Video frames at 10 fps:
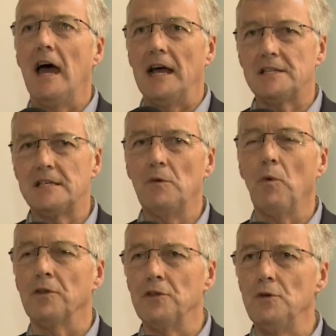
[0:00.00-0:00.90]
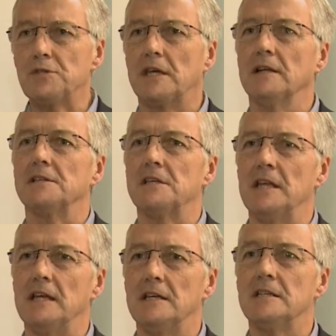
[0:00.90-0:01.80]
and see what new skills are
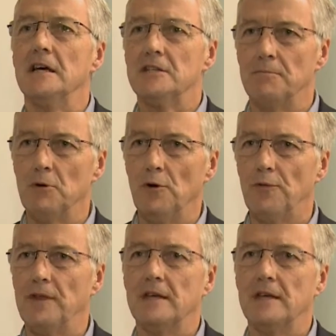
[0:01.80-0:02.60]
needed to move the